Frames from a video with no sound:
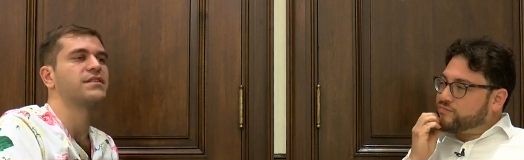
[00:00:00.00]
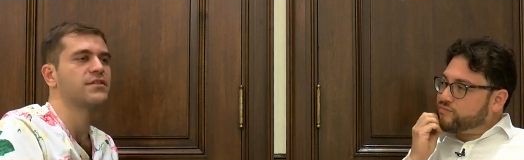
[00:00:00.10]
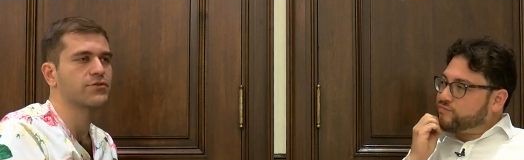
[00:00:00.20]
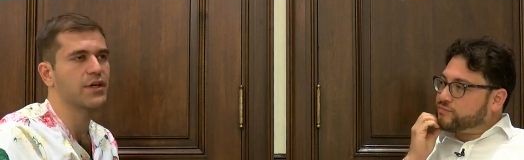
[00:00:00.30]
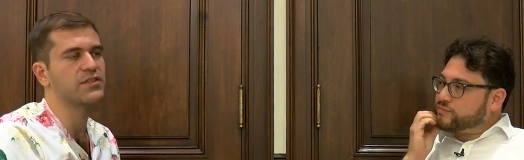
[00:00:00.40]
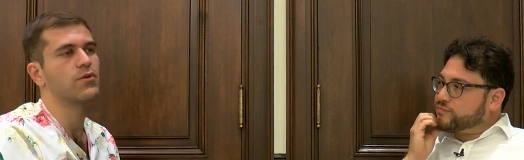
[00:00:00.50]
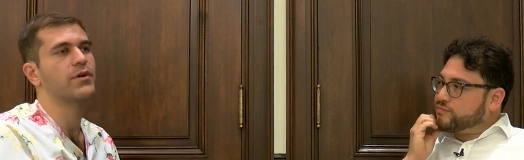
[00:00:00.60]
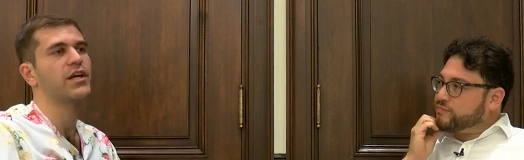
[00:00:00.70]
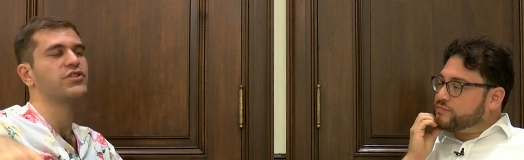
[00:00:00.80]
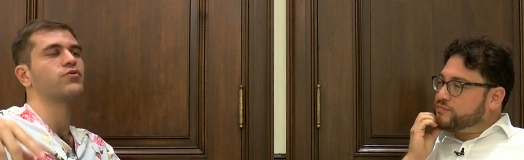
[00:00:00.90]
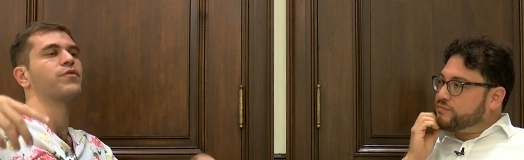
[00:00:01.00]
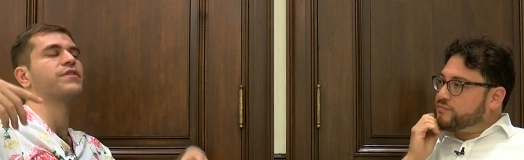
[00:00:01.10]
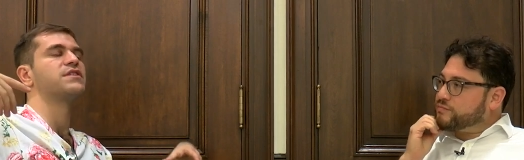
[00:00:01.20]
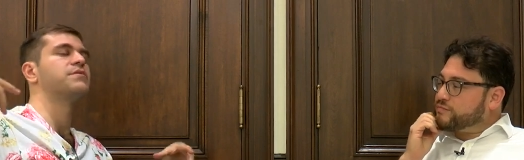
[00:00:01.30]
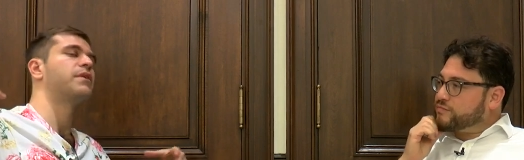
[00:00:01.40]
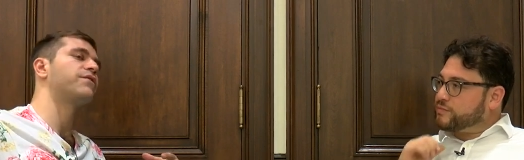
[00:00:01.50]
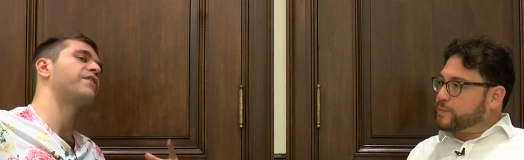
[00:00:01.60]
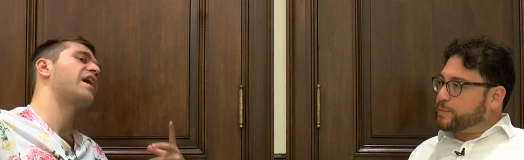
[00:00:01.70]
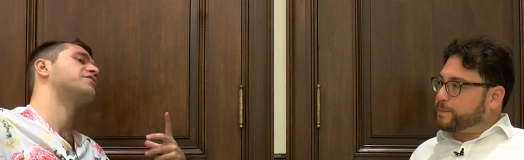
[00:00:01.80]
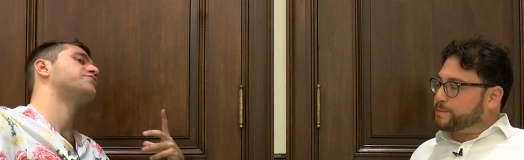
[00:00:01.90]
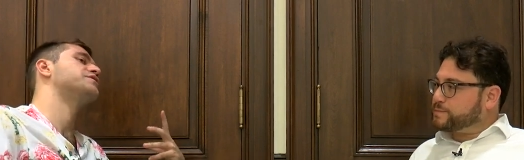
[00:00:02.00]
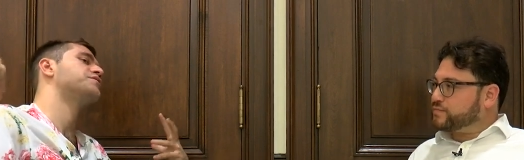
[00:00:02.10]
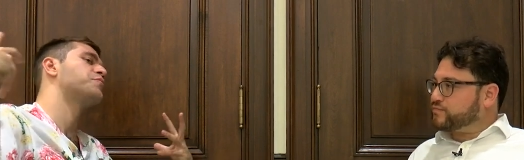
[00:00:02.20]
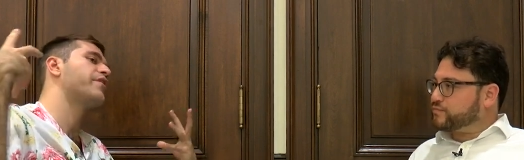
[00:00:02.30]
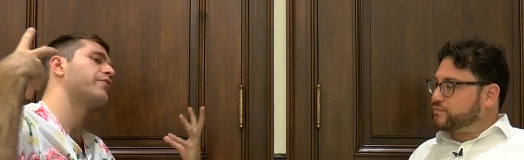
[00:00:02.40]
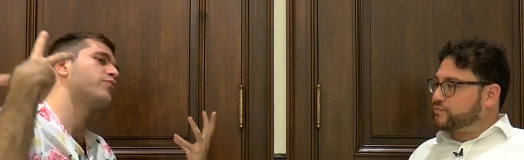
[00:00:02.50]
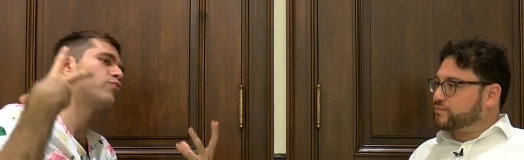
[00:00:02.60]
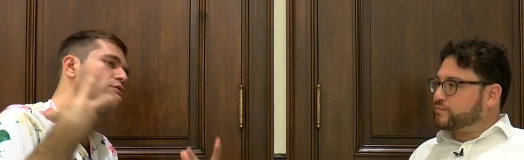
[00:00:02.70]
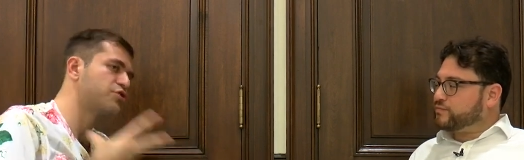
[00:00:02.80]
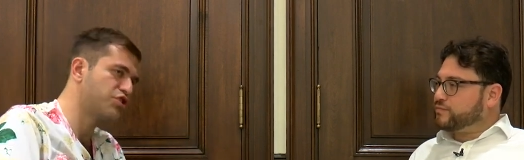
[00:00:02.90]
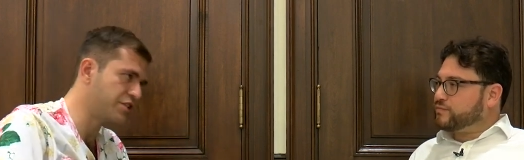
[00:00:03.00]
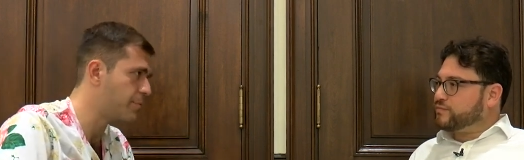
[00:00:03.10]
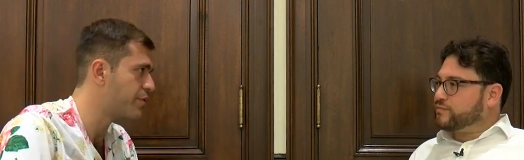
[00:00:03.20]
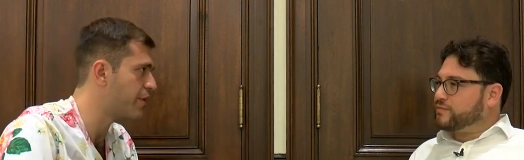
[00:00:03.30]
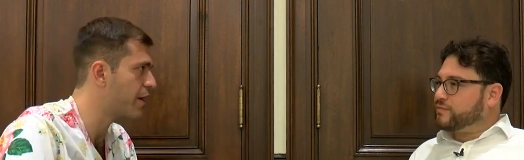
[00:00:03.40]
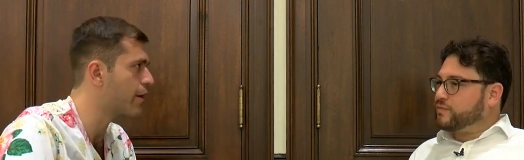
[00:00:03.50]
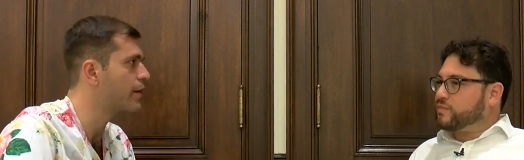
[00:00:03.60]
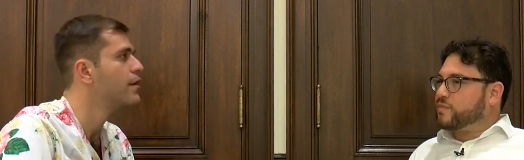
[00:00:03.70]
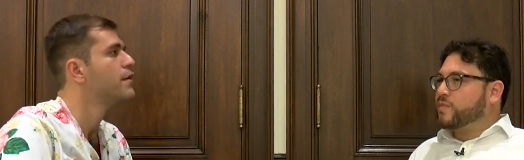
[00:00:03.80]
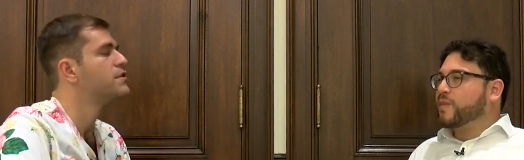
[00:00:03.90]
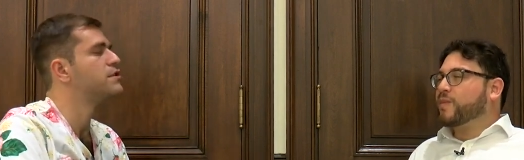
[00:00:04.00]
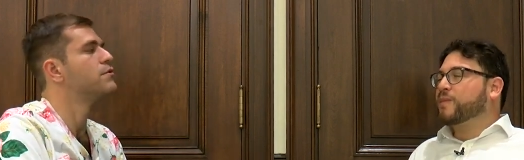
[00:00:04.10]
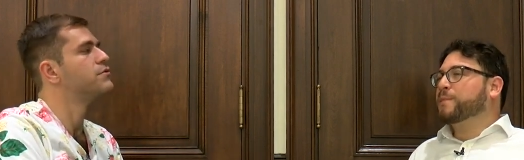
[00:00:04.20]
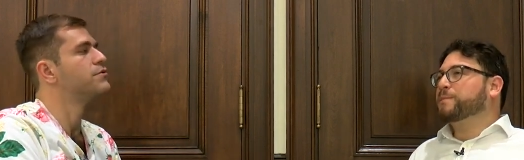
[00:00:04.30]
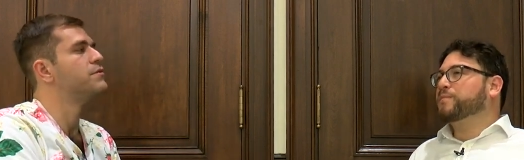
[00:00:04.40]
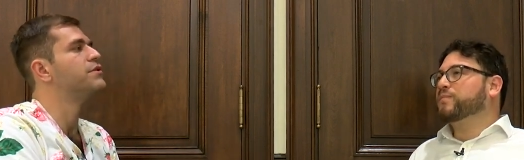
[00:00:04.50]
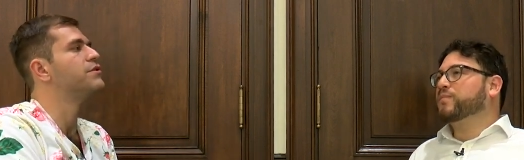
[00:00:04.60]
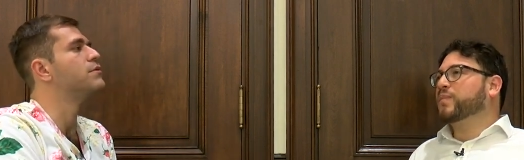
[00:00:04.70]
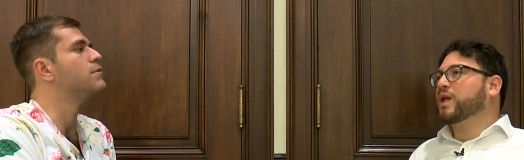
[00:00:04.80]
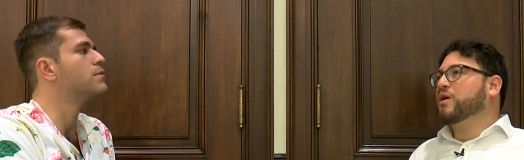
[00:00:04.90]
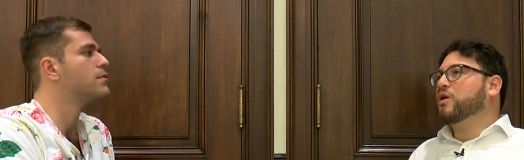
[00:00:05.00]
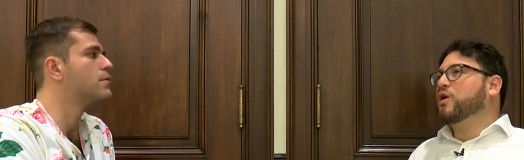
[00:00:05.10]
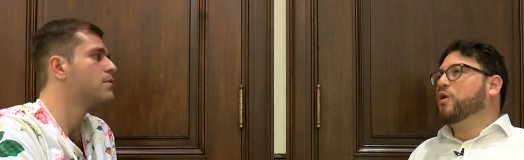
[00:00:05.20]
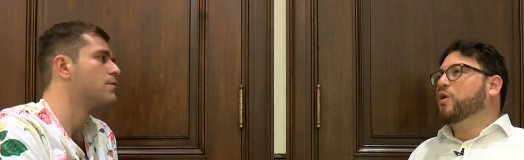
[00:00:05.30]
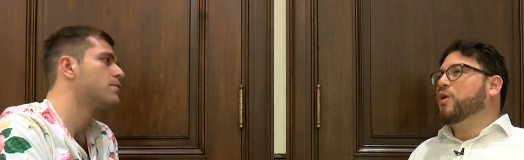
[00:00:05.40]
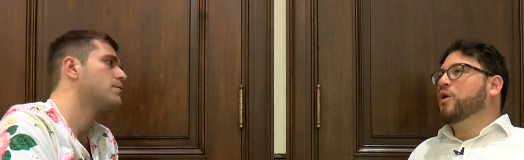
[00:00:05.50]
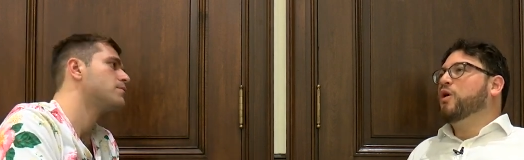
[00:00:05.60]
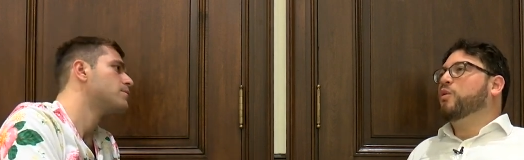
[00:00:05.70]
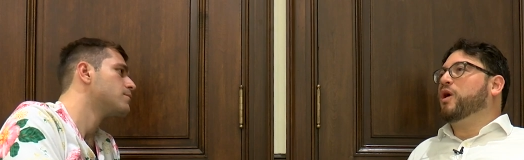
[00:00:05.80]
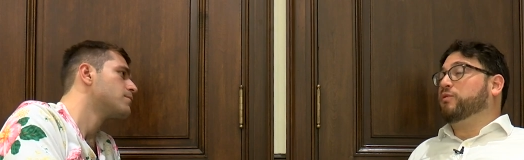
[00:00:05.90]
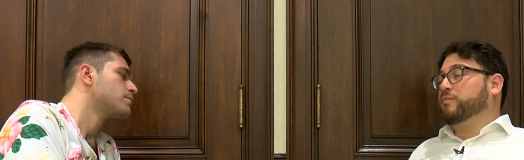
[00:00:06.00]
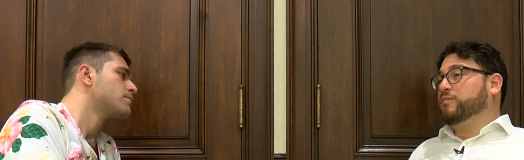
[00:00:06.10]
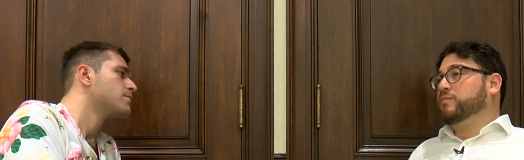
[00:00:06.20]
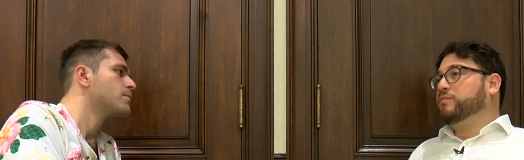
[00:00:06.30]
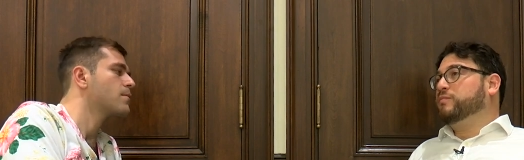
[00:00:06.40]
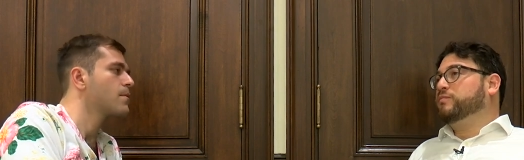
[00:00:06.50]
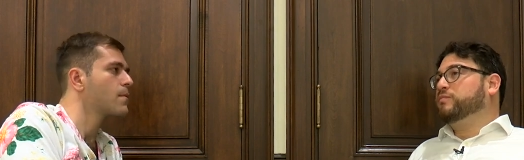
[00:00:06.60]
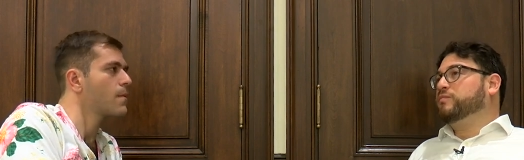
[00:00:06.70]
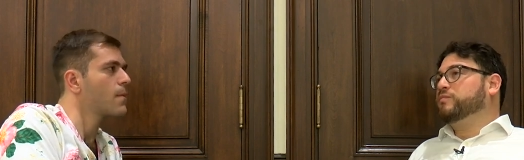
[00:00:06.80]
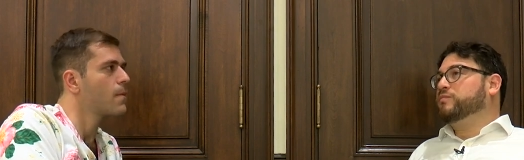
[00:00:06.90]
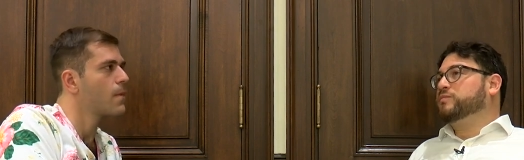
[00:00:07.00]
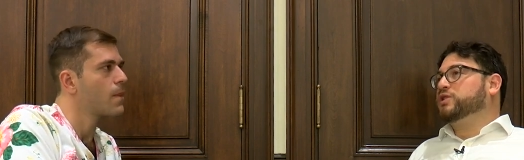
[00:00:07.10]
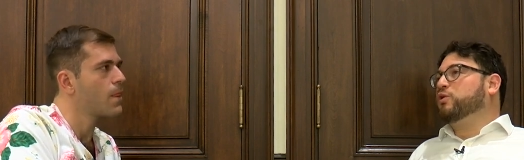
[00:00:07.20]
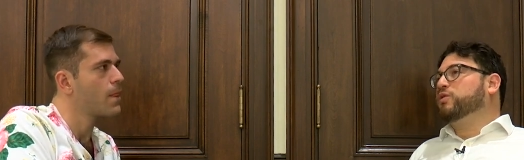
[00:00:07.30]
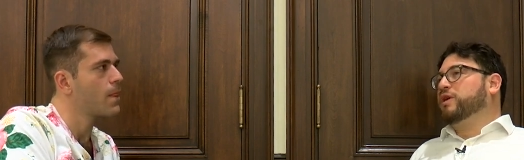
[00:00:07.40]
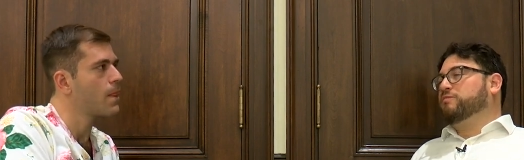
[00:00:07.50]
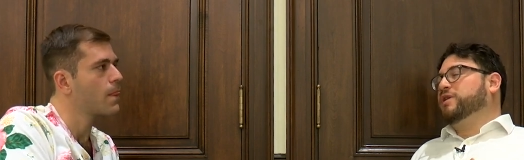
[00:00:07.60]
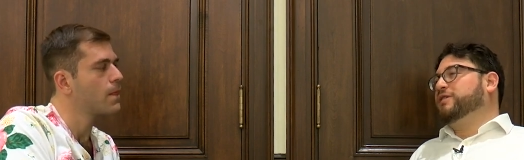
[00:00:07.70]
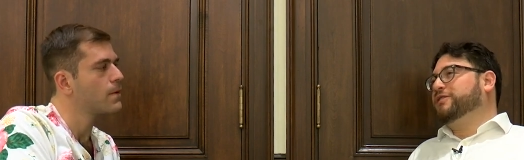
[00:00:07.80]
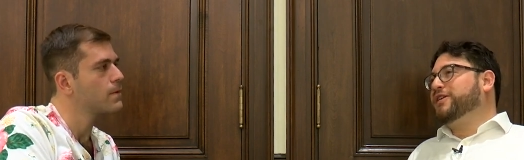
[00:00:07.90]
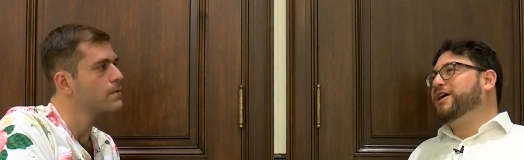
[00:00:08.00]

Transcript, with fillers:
Speaker 1: a centralized location where the cement factories from around the world ship their CO2 to you?
Speaker 2: Well, so the, the